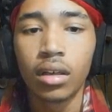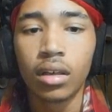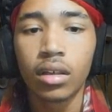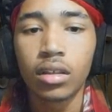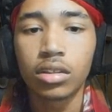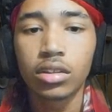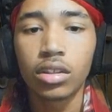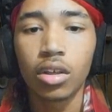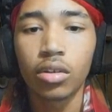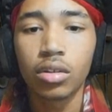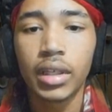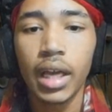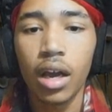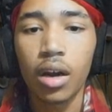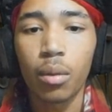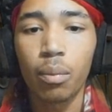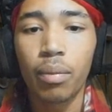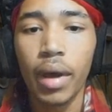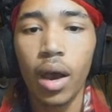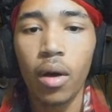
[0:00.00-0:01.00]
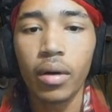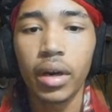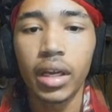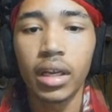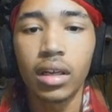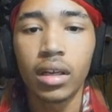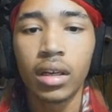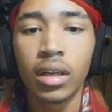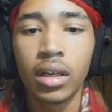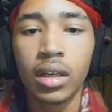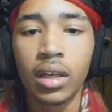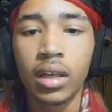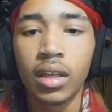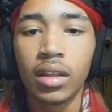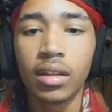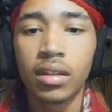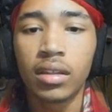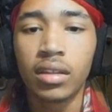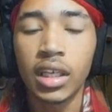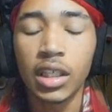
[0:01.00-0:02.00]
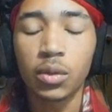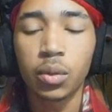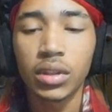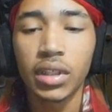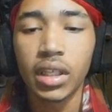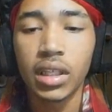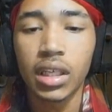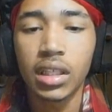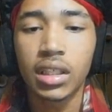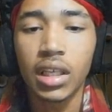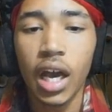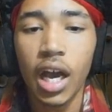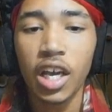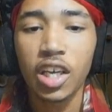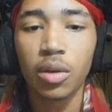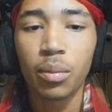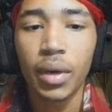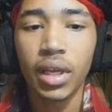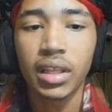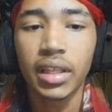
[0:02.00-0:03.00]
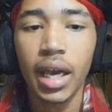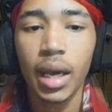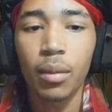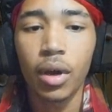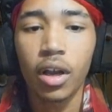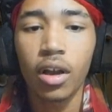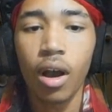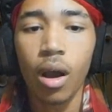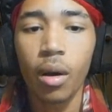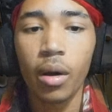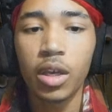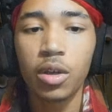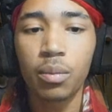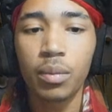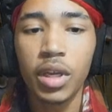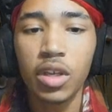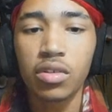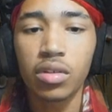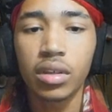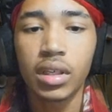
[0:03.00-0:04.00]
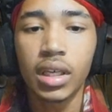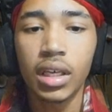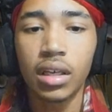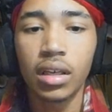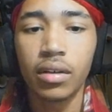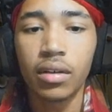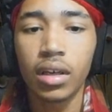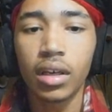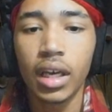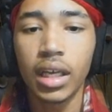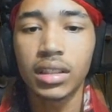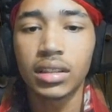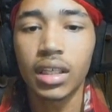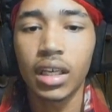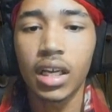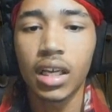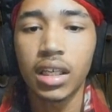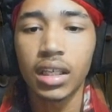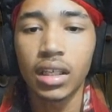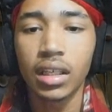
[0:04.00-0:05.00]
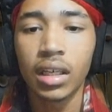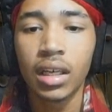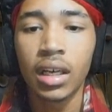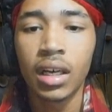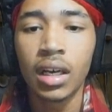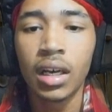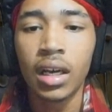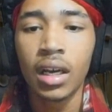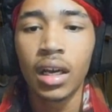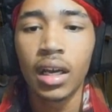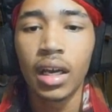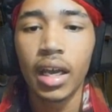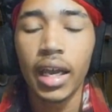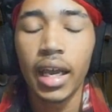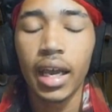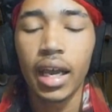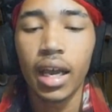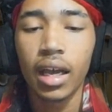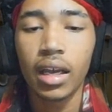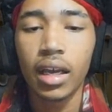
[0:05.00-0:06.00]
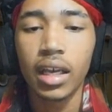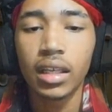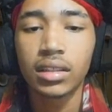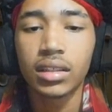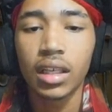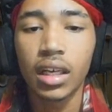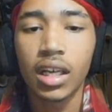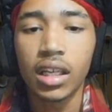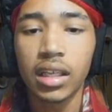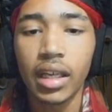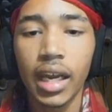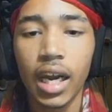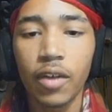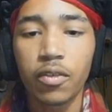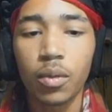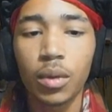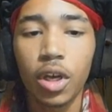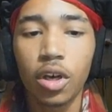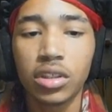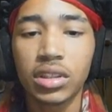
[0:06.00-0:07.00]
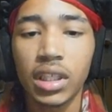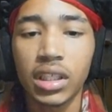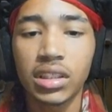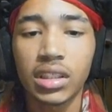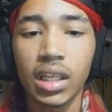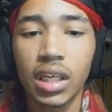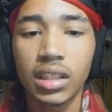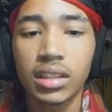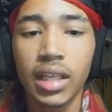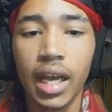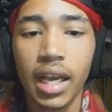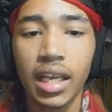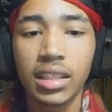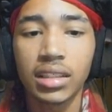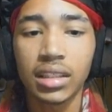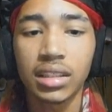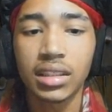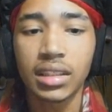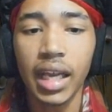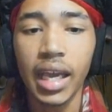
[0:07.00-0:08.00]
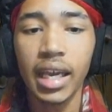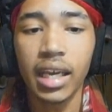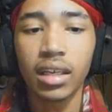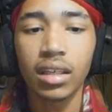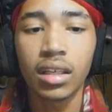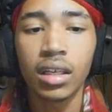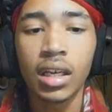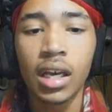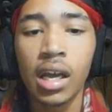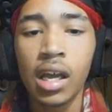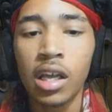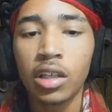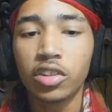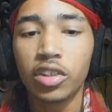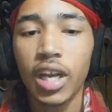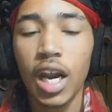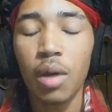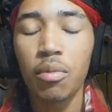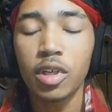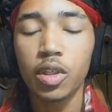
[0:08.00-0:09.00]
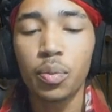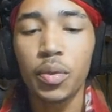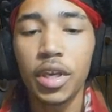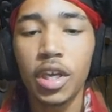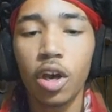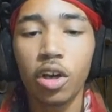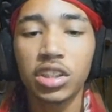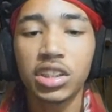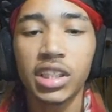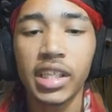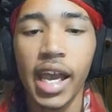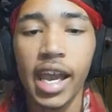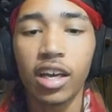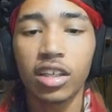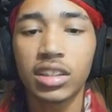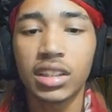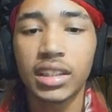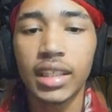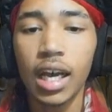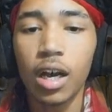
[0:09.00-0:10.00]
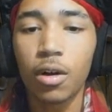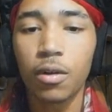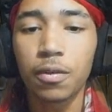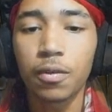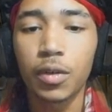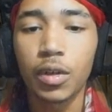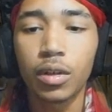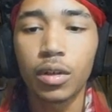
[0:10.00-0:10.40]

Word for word: There's no doubt about it. This was in the document that Magara Mizuki is the is the clinic from Yoshie Shinozaki's estate. So that must be Yoshie herself.